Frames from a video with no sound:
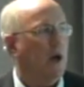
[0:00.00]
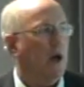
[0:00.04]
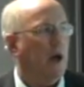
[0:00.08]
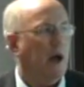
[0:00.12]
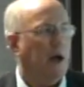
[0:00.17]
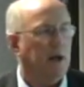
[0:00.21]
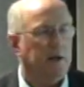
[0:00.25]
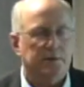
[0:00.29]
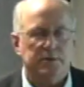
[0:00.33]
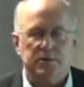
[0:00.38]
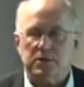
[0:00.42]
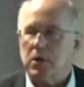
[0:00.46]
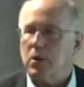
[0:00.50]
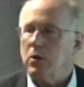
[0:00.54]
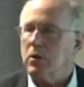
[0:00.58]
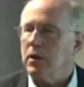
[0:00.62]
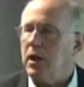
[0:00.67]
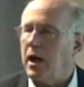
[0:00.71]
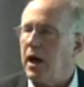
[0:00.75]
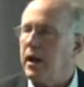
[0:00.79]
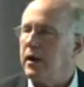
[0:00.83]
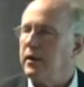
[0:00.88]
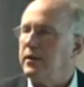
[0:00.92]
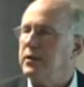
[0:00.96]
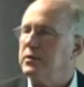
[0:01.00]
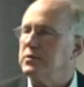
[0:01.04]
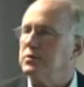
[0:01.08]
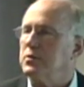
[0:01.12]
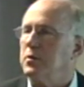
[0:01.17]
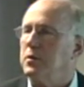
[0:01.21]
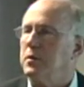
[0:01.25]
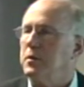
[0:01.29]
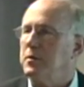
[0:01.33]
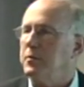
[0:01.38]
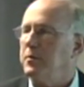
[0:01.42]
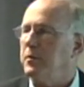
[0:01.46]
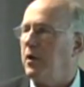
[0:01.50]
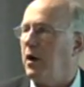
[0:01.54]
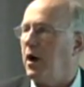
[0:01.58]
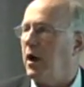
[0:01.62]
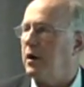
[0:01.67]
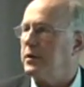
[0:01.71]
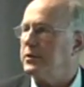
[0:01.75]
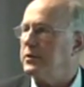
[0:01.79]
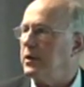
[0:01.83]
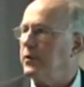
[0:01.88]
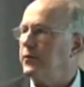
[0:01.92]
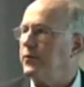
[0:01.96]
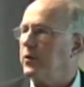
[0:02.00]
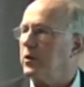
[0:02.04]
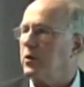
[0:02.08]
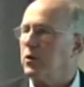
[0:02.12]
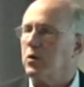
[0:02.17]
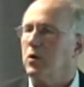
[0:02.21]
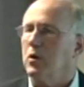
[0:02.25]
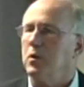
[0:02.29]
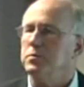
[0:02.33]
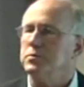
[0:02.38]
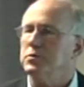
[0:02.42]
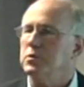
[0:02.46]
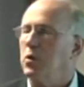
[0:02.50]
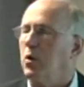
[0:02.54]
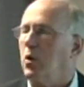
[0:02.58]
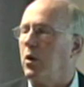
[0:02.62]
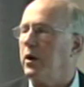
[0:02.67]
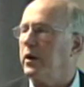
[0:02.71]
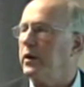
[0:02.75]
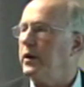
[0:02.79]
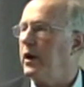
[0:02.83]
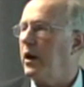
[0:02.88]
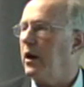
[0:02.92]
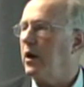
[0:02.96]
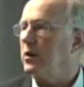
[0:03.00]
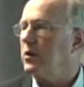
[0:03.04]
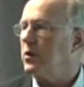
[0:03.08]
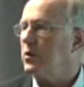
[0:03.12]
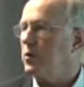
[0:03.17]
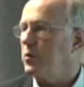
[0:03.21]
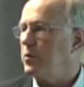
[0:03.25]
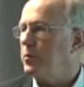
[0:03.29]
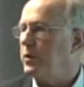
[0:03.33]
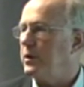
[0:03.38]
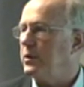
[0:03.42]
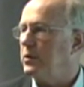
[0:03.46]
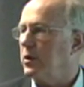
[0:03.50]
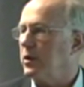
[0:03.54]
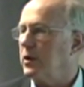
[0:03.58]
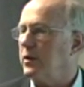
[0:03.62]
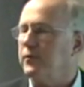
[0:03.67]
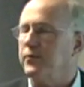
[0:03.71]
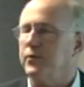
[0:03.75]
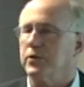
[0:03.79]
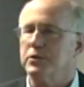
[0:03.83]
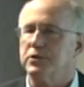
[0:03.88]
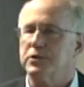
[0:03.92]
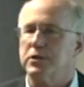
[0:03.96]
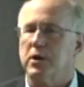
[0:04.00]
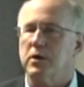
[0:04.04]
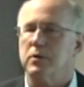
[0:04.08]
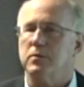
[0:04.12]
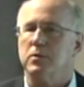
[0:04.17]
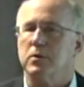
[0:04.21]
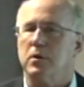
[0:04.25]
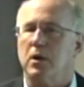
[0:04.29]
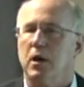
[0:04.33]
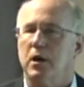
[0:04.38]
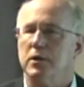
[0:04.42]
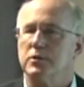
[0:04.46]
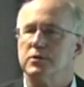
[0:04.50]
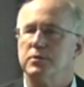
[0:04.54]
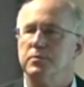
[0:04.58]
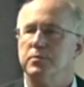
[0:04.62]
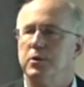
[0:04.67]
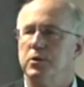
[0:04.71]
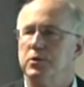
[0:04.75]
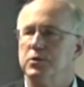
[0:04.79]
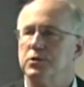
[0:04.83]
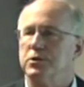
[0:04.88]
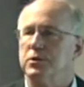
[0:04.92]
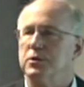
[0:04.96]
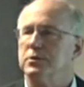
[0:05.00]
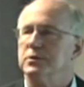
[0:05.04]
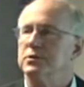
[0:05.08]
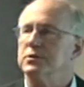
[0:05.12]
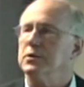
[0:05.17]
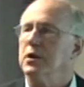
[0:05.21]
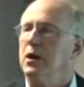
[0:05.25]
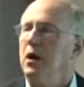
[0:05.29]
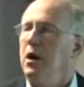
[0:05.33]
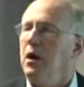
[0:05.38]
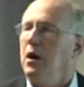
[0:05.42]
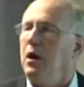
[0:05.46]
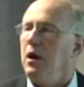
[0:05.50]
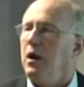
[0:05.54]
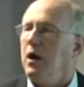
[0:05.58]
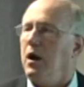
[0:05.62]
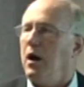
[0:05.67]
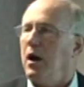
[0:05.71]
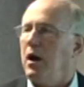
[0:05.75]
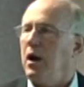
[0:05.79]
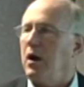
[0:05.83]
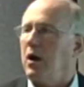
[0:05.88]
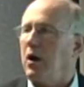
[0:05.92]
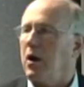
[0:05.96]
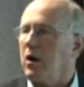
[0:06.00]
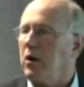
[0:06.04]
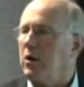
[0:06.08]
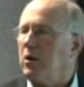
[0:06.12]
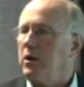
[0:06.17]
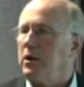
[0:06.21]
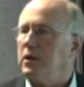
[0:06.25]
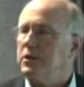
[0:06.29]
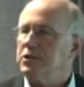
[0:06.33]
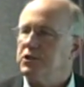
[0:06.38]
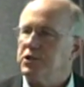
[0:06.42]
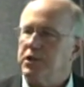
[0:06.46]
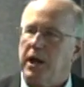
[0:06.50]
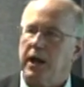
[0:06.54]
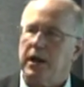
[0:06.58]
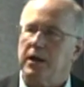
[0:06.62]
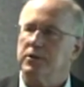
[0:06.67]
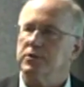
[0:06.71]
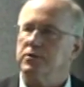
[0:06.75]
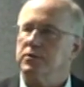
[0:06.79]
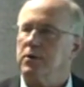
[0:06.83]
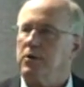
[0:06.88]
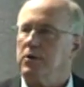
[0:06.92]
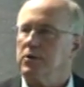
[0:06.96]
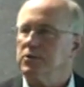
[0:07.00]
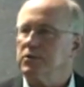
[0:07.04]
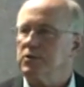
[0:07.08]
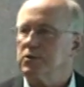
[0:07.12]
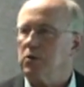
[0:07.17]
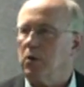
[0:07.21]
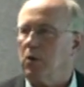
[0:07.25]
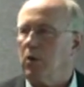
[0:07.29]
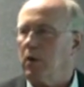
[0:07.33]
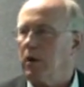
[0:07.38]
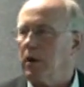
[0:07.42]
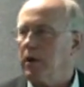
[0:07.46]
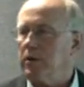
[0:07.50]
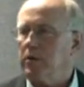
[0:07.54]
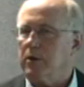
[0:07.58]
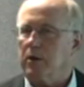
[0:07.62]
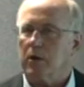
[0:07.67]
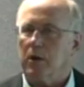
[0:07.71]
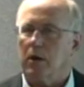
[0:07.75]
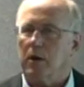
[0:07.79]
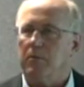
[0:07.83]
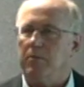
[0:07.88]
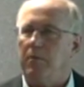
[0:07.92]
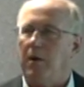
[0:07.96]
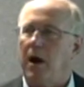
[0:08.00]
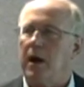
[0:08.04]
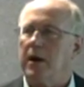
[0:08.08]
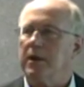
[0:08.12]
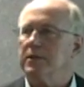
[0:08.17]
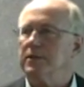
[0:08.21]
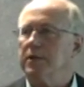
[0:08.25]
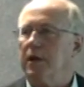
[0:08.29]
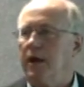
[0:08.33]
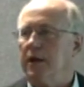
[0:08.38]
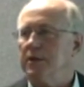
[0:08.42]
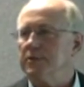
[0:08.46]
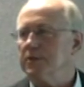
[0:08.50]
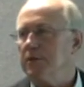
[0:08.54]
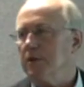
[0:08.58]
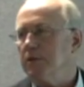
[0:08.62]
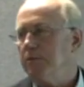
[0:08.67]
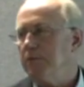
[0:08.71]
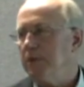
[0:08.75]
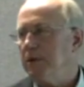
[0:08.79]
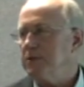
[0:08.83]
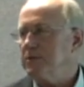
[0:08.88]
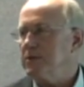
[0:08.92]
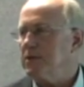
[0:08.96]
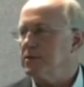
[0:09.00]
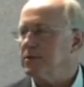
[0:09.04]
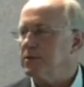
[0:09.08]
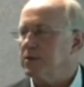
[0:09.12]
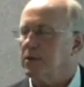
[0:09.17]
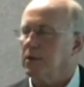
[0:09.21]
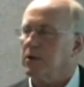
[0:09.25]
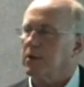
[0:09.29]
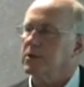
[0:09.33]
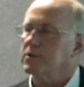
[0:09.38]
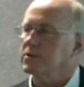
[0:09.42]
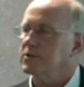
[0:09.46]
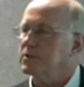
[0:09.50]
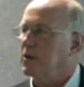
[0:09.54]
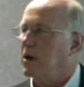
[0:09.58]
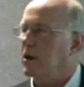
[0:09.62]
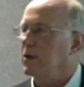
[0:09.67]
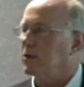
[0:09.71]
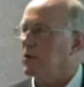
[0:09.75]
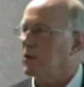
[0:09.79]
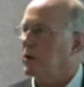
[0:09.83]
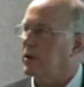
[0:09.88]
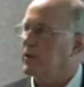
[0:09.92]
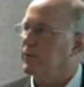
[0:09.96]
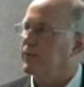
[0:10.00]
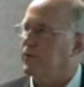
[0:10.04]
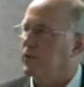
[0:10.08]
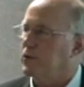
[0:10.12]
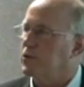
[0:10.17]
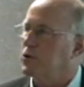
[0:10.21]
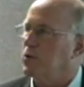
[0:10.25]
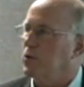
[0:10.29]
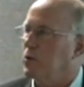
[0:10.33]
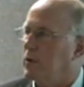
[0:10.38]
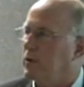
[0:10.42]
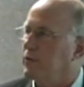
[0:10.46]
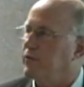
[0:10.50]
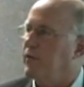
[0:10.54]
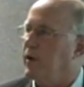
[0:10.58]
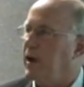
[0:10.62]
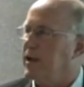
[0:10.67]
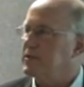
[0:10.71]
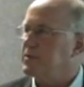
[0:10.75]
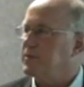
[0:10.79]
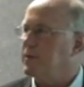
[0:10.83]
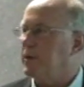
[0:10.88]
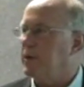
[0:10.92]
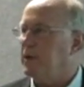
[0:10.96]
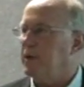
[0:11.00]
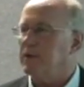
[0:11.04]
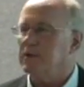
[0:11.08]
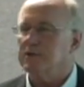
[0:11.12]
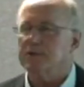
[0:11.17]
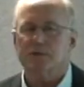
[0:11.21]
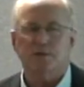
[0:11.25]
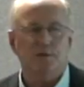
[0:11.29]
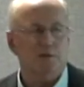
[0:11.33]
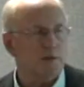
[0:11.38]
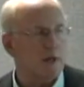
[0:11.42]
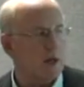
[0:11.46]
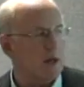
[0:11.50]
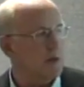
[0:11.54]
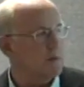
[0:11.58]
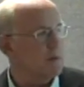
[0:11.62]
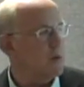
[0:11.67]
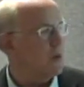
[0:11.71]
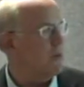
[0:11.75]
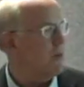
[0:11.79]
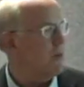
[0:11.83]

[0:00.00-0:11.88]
And so a lot of this will be different groups who ordinarily would be looking for charitable contributions are going to change their story, they're going to monetize their business, and they're going to start looking for true investment in sustainable